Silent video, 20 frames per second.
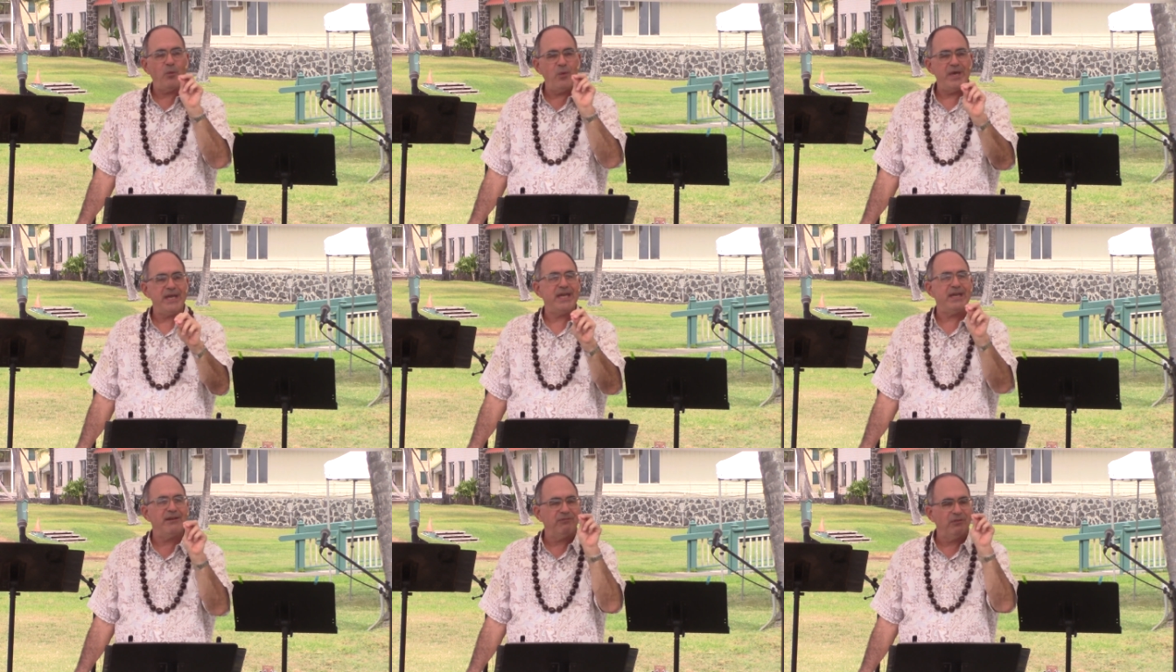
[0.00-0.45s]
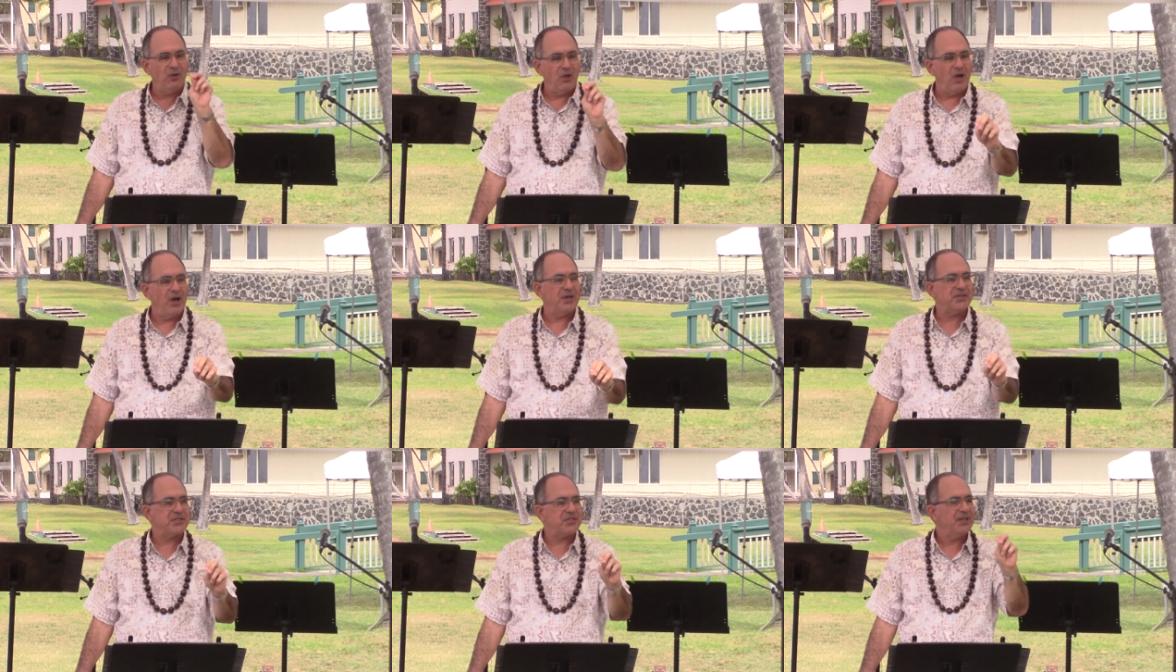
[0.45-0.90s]
we have
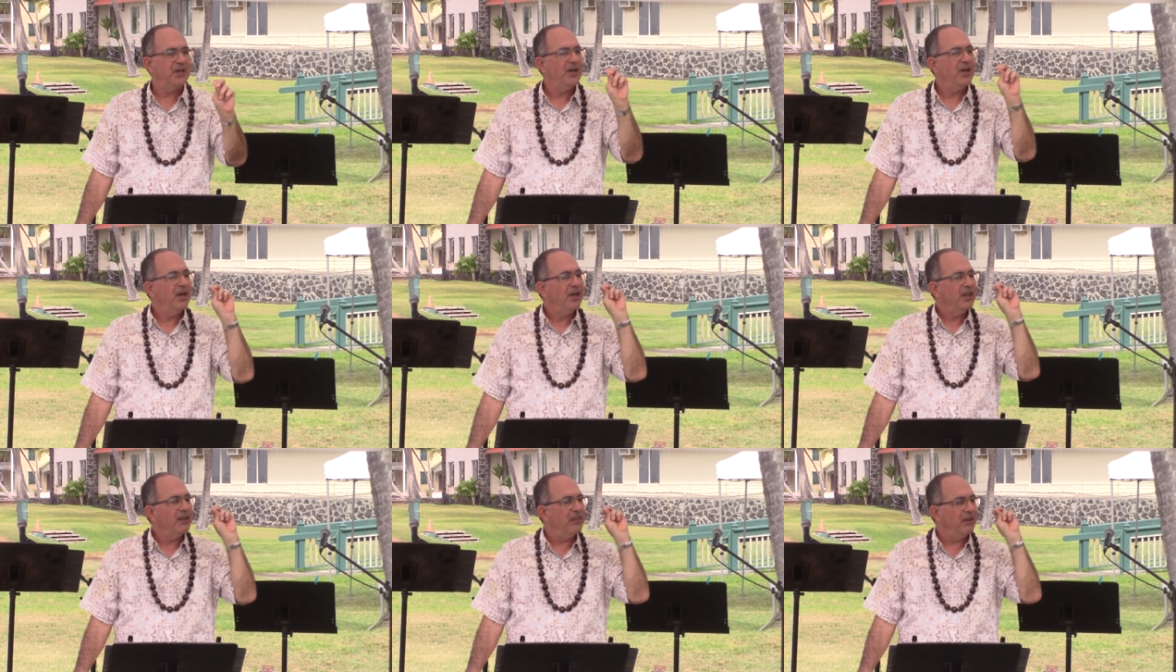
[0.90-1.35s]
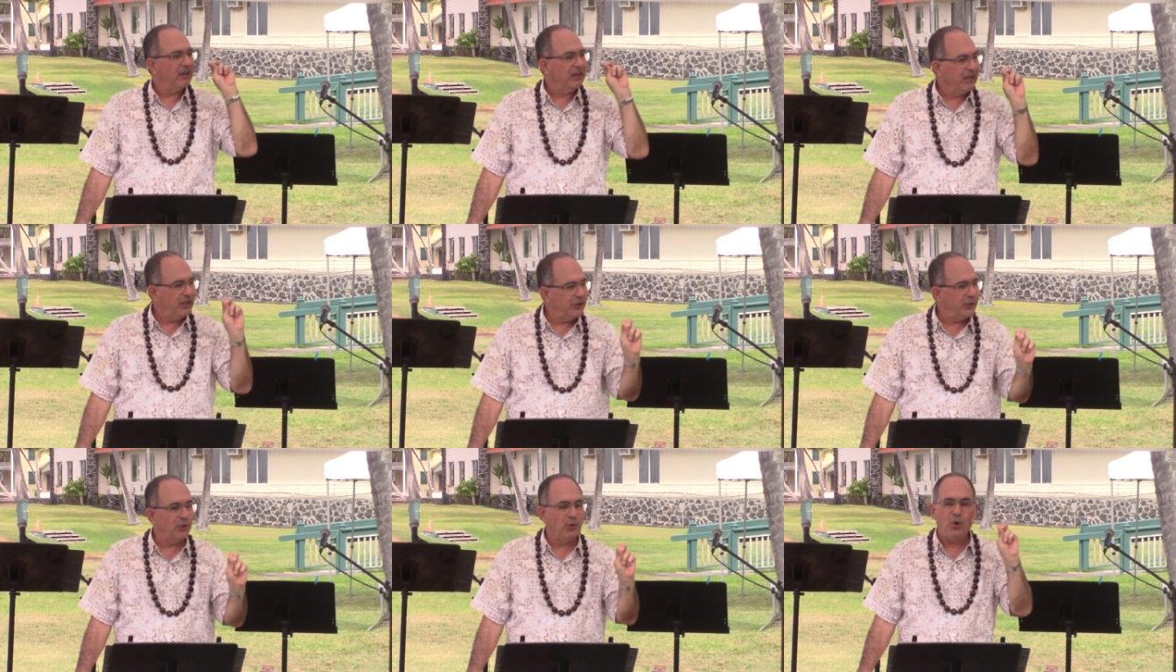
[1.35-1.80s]
lost the
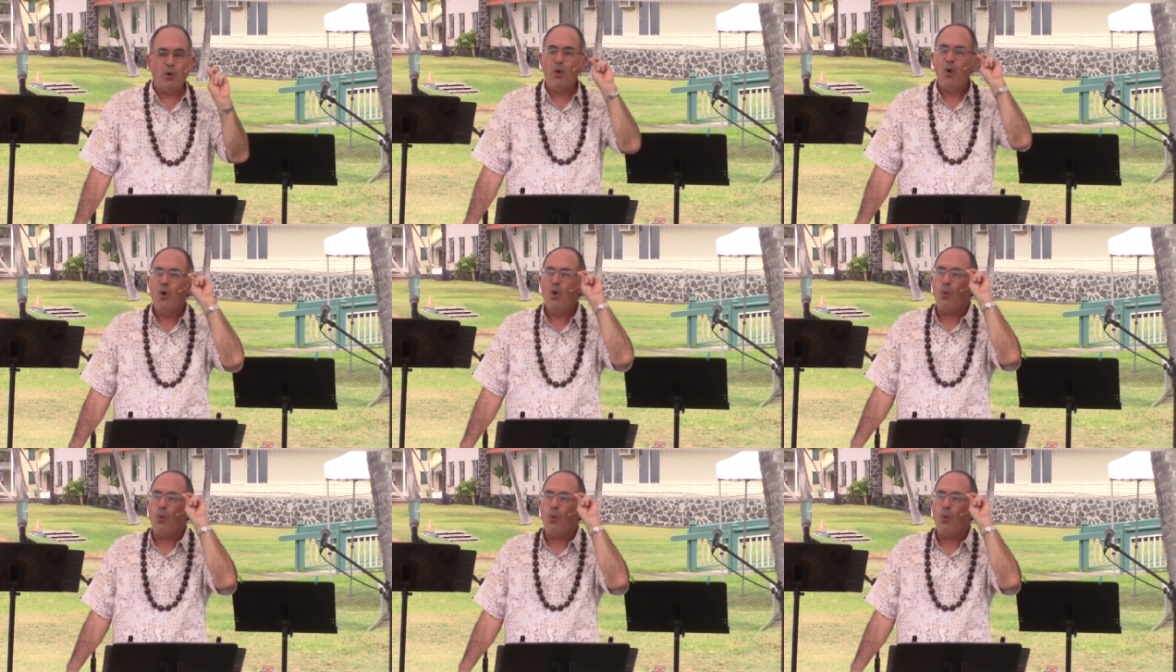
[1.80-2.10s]
literal